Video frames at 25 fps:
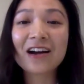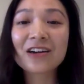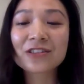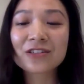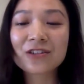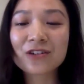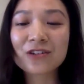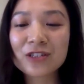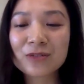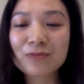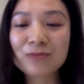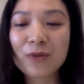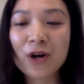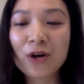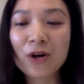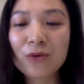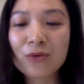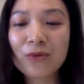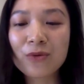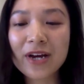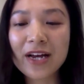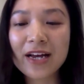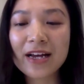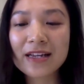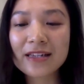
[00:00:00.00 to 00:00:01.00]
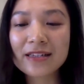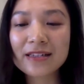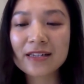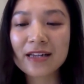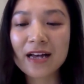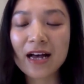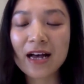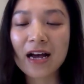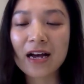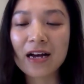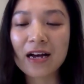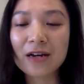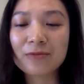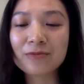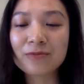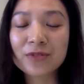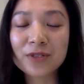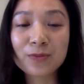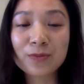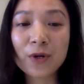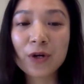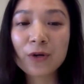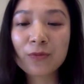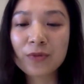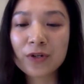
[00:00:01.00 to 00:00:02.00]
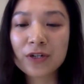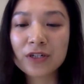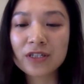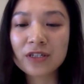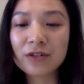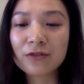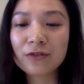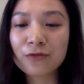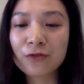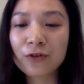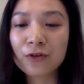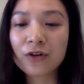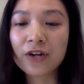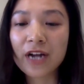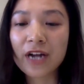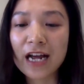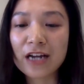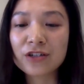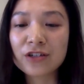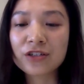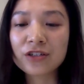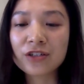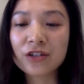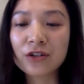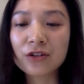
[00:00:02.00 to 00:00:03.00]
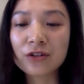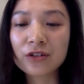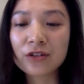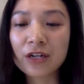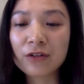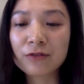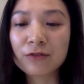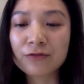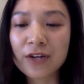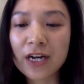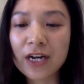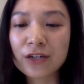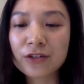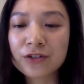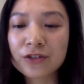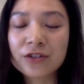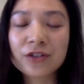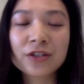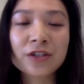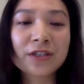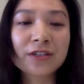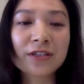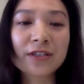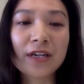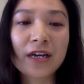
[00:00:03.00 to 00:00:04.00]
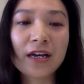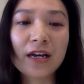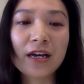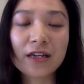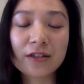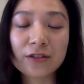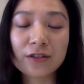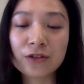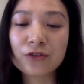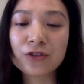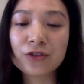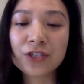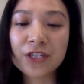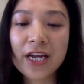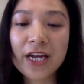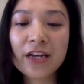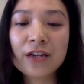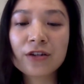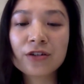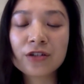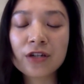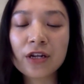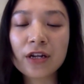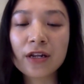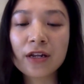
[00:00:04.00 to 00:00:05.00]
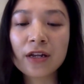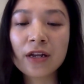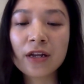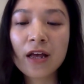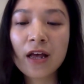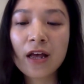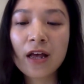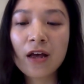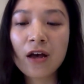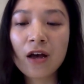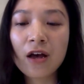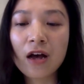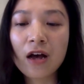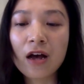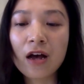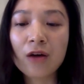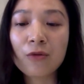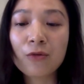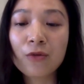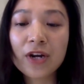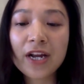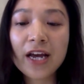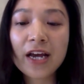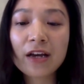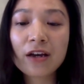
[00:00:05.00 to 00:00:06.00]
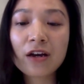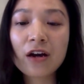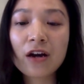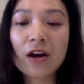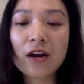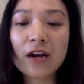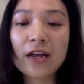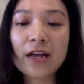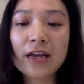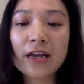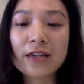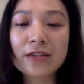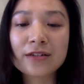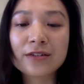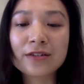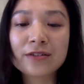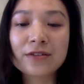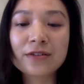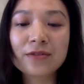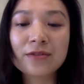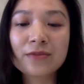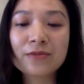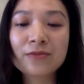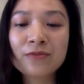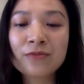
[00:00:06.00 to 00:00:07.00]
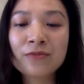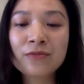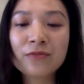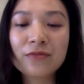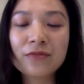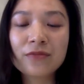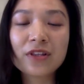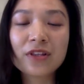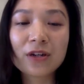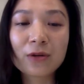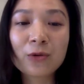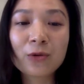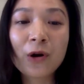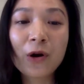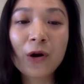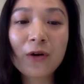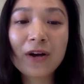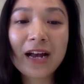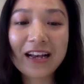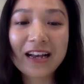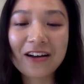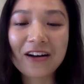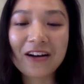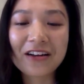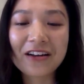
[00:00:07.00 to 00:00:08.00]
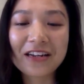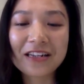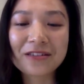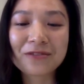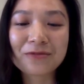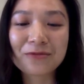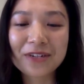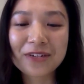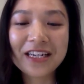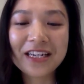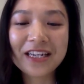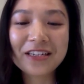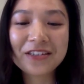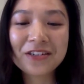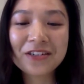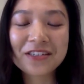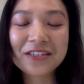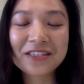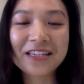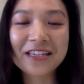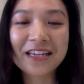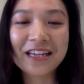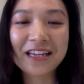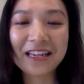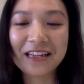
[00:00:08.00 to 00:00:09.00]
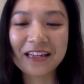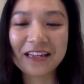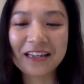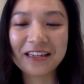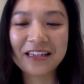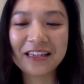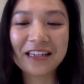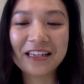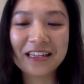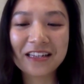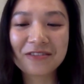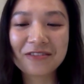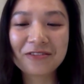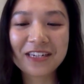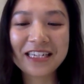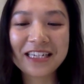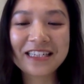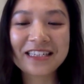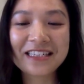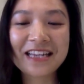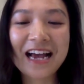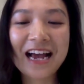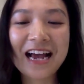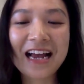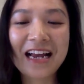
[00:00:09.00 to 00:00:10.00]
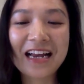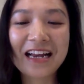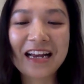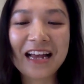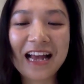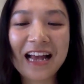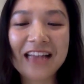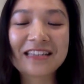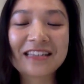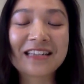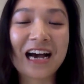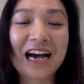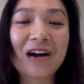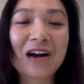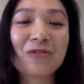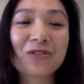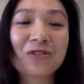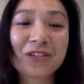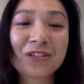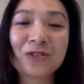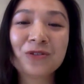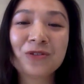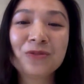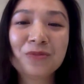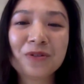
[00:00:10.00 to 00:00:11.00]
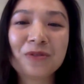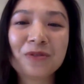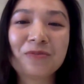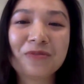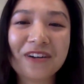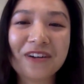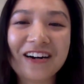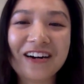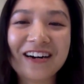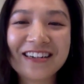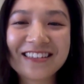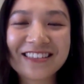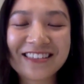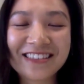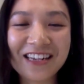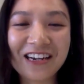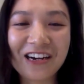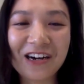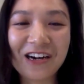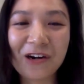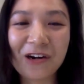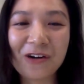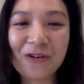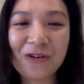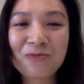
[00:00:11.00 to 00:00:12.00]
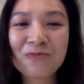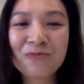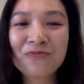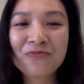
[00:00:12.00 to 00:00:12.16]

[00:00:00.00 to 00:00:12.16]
also spoke with a spokesperson for National Confectioners Association. What I got is, the quote I got is really interesting. He literally said, it's our Super Bowl. So